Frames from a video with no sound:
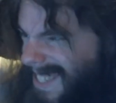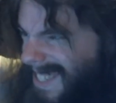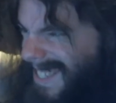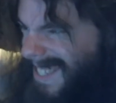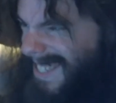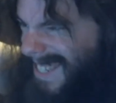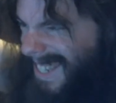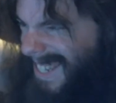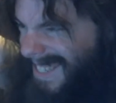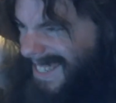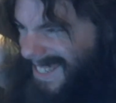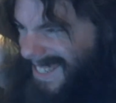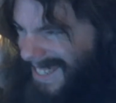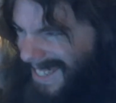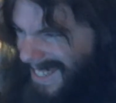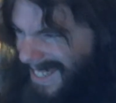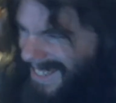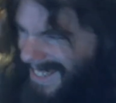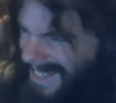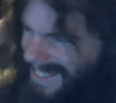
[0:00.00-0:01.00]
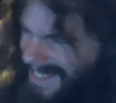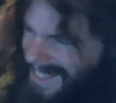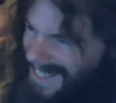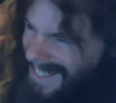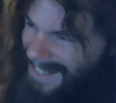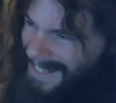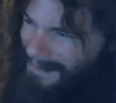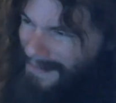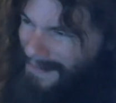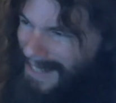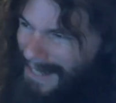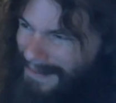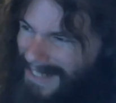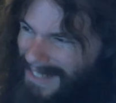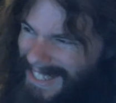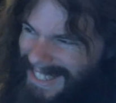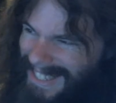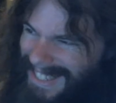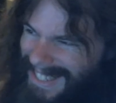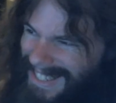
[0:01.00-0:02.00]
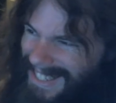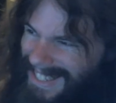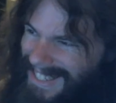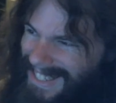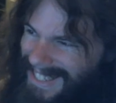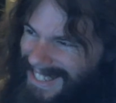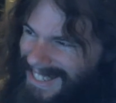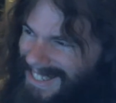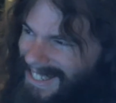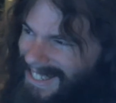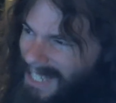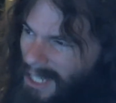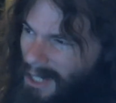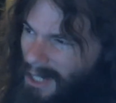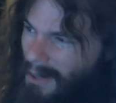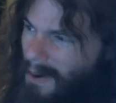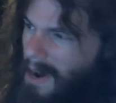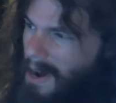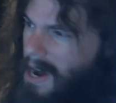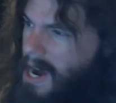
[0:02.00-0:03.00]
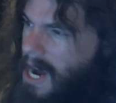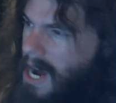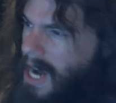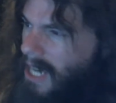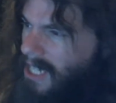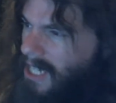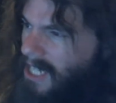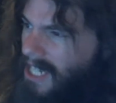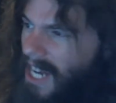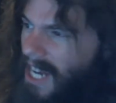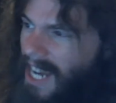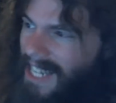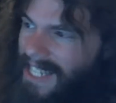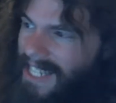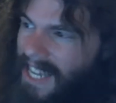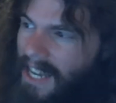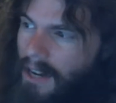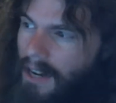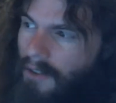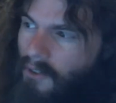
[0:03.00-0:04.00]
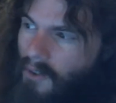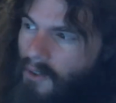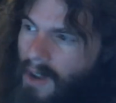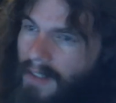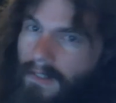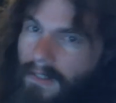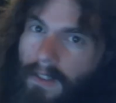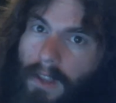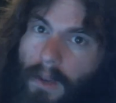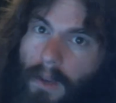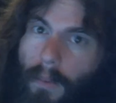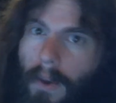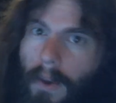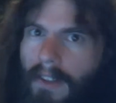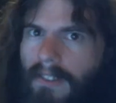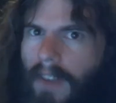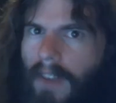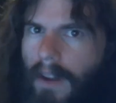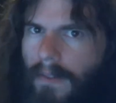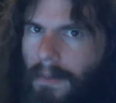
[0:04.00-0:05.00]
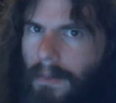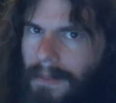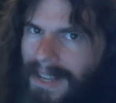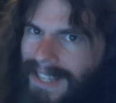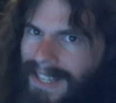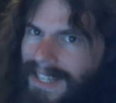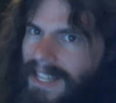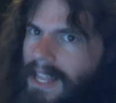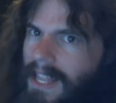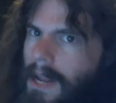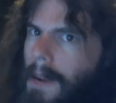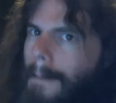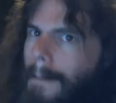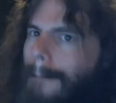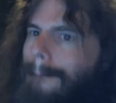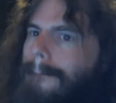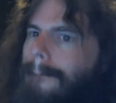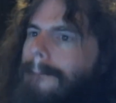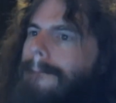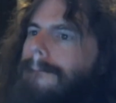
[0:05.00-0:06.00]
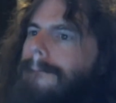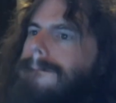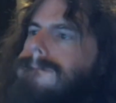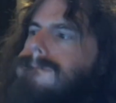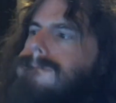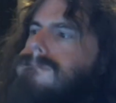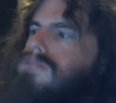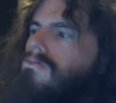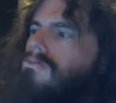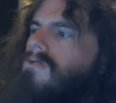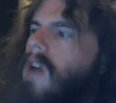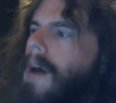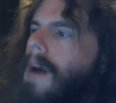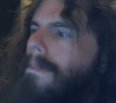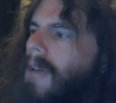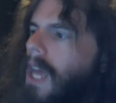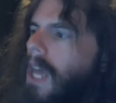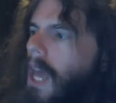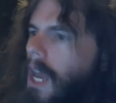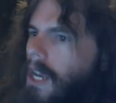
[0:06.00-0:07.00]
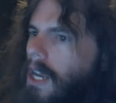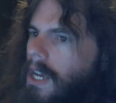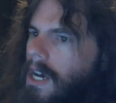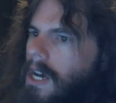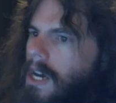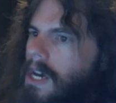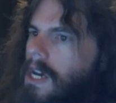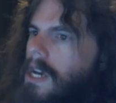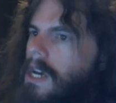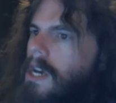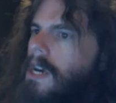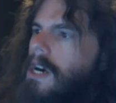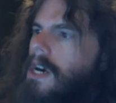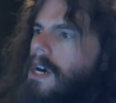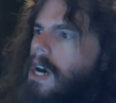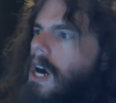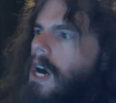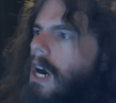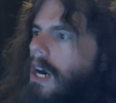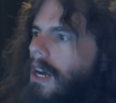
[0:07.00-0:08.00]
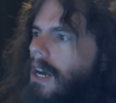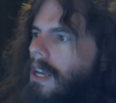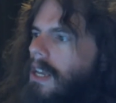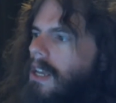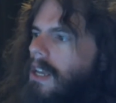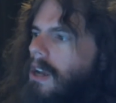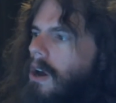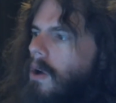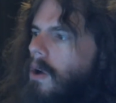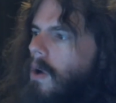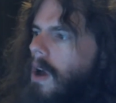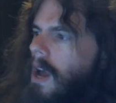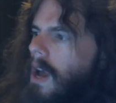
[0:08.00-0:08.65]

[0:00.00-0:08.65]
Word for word: audacity to say that maybe it's not, you know, a good idea to trust the U.S. government and their propaganda. Uh, you know,